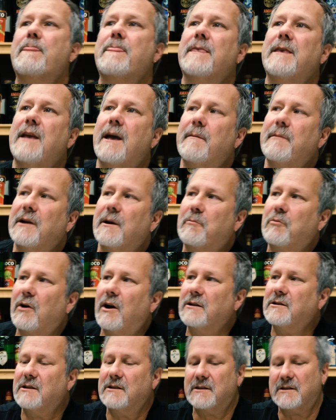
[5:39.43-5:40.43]
Yebiga
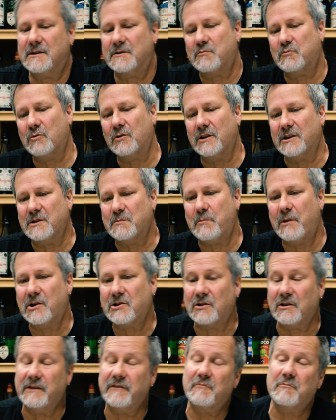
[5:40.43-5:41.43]
process is really
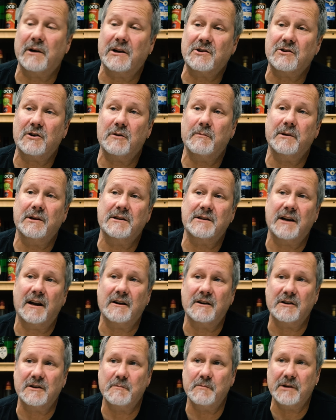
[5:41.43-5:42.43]
special, even by Serbian
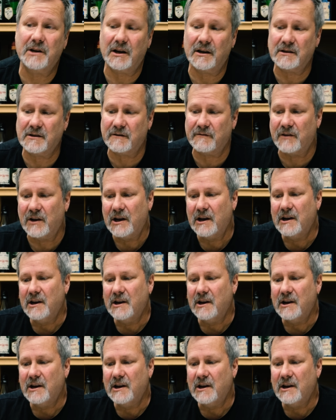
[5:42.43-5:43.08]
standards, because of